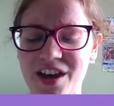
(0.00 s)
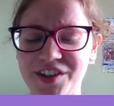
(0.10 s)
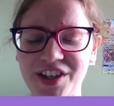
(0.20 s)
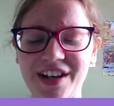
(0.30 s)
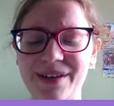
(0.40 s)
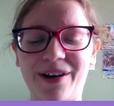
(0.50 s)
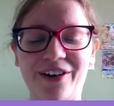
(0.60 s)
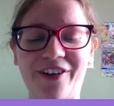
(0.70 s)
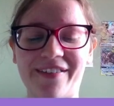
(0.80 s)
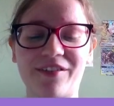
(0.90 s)

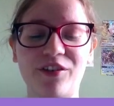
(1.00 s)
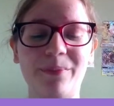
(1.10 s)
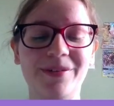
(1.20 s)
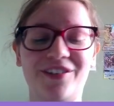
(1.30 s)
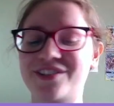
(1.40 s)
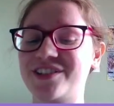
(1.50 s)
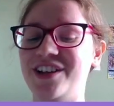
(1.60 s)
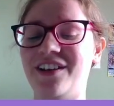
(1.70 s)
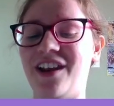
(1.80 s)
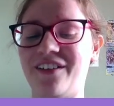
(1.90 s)
Jigglypuff has a top-notch
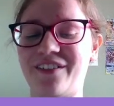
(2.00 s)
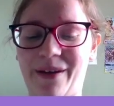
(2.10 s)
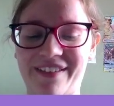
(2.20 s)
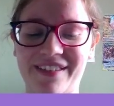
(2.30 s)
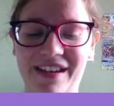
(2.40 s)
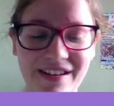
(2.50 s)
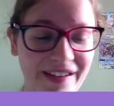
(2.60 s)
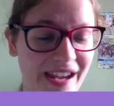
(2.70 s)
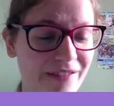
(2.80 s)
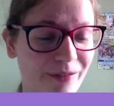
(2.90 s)
lung capacity,
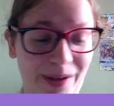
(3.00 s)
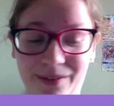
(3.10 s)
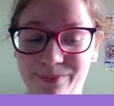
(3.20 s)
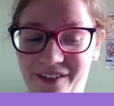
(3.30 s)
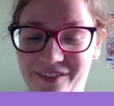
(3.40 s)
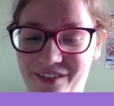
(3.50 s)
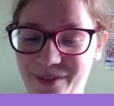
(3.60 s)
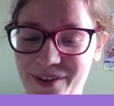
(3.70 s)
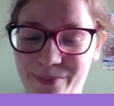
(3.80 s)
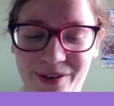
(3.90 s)
even by comparison to
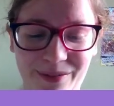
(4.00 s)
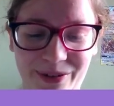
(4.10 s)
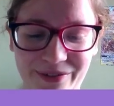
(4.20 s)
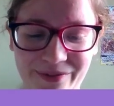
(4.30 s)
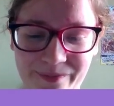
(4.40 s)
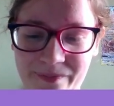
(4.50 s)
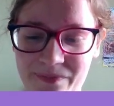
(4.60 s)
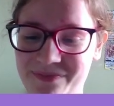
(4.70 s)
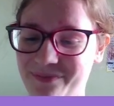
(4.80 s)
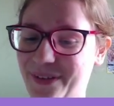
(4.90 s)
other Pokemon.
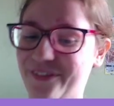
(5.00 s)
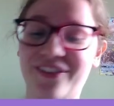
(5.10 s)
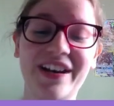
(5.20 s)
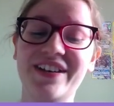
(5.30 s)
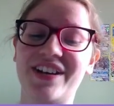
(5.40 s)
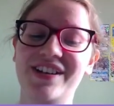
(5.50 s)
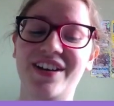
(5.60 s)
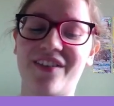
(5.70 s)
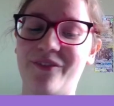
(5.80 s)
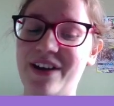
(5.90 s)
By freely
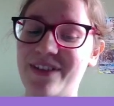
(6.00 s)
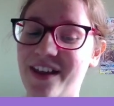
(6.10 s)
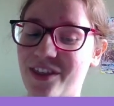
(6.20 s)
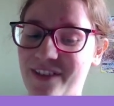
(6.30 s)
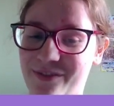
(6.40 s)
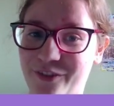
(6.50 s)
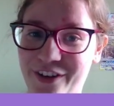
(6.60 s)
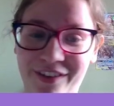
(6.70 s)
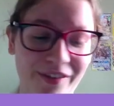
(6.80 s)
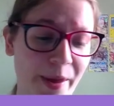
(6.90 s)
changing the wavelength of its
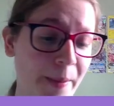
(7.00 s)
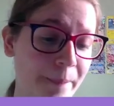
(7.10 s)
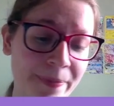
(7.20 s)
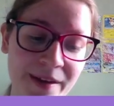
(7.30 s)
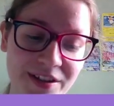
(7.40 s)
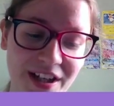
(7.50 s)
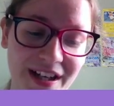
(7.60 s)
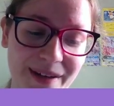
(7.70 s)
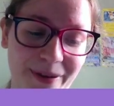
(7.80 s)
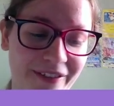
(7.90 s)
voice,
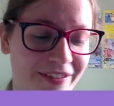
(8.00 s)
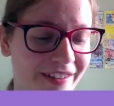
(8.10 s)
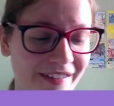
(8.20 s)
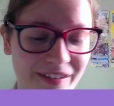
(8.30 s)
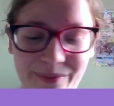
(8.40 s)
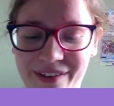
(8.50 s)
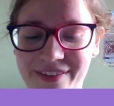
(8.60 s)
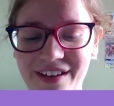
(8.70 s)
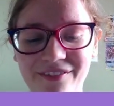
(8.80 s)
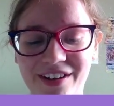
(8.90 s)
Jigglypuff sings a
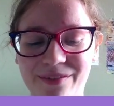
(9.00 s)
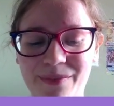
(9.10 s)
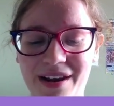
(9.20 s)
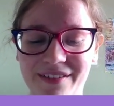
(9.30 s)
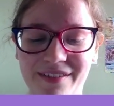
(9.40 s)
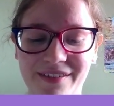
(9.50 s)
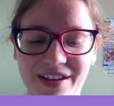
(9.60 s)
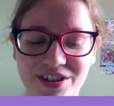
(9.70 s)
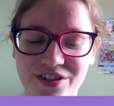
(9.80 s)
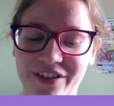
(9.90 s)
mysterious
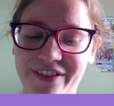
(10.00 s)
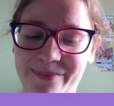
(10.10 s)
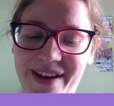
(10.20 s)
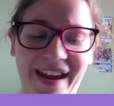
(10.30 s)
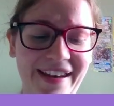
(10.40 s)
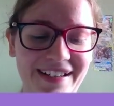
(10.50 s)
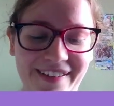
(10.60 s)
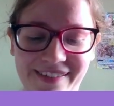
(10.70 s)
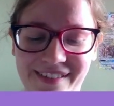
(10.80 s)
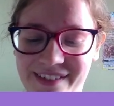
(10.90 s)
melody sure to make any
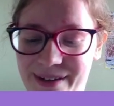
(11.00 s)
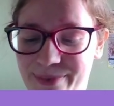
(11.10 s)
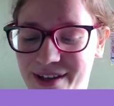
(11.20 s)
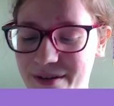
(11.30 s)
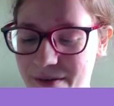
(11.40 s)
listener sleepy.